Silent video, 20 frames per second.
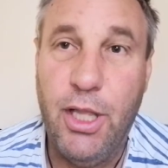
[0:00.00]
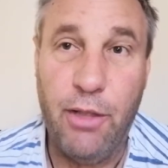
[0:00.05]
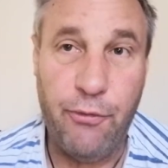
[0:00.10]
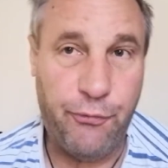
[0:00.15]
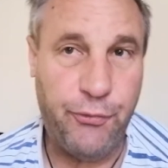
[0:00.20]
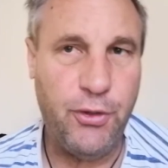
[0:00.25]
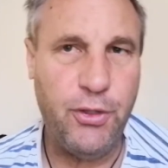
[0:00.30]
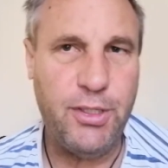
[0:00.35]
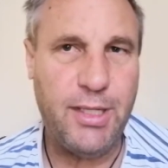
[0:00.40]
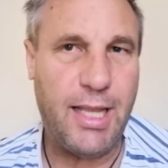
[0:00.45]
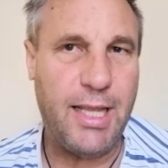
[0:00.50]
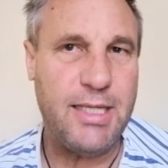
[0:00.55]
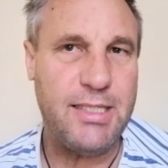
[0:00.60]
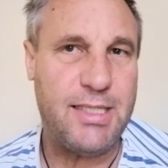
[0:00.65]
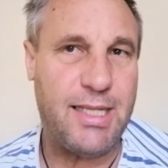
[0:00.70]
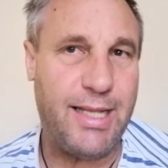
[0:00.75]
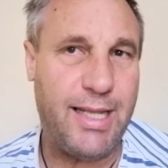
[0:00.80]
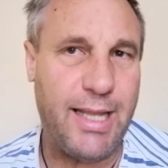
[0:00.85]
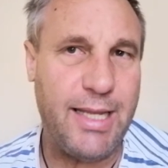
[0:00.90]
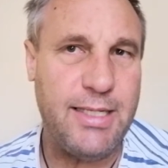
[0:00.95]
A few
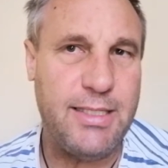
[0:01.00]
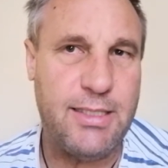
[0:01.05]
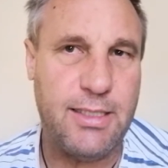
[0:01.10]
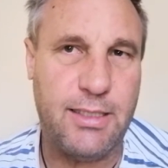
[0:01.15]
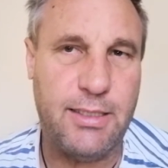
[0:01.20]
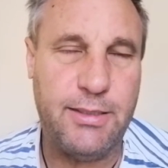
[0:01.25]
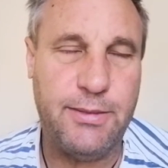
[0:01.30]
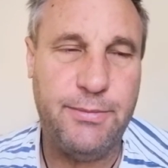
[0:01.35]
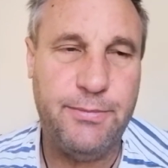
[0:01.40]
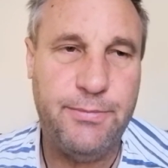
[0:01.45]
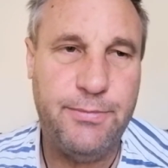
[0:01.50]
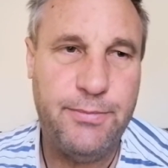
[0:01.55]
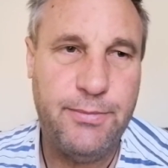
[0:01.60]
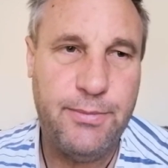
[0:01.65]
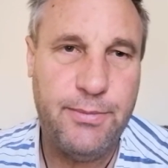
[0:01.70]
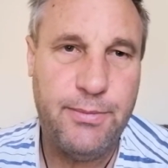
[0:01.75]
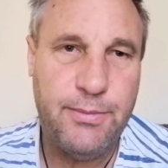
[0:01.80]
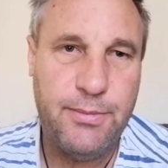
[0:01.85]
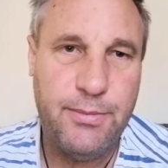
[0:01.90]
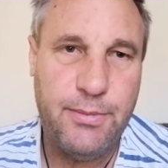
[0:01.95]
days later,
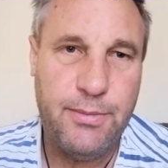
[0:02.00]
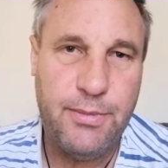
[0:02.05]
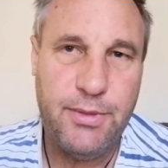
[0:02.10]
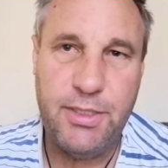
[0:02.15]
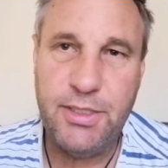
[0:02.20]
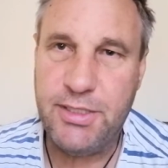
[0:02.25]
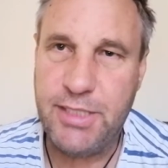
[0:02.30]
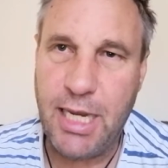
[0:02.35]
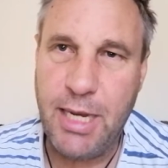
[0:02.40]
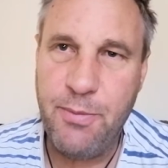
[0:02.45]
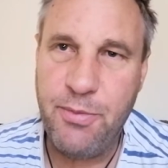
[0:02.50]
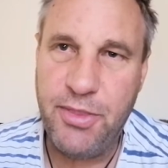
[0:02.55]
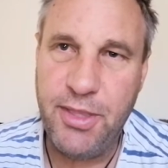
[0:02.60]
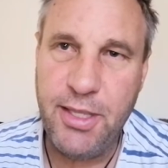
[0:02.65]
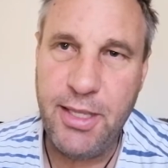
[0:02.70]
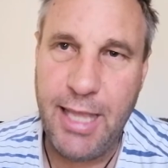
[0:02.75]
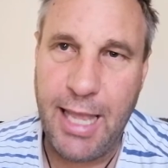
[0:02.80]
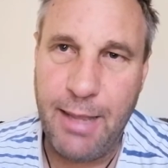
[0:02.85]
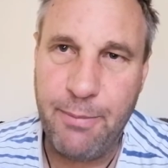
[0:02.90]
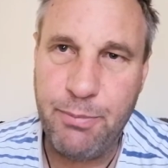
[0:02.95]
the same
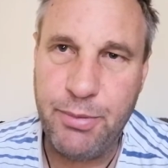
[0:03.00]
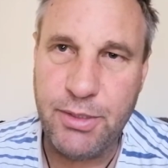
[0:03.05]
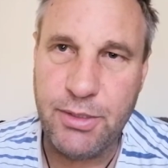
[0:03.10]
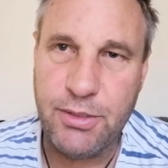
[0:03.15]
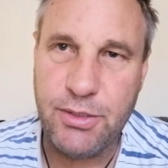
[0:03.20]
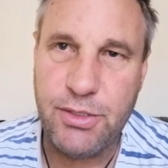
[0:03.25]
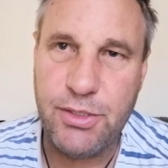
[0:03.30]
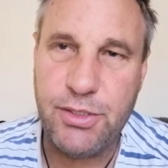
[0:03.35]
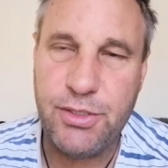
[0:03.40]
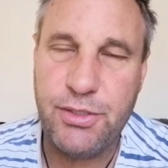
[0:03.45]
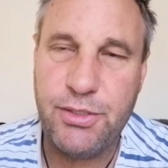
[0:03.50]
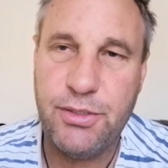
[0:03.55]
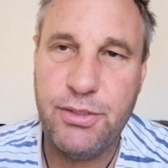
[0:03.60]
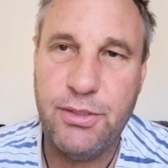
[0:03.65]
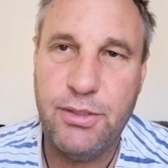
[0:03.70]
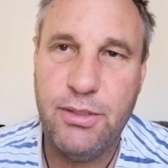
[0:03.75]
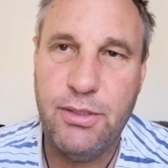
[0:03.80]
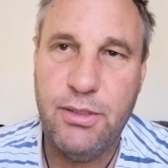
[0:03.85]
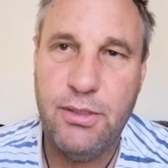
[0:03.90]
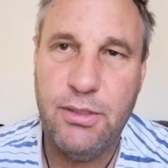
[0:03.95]
thing happens.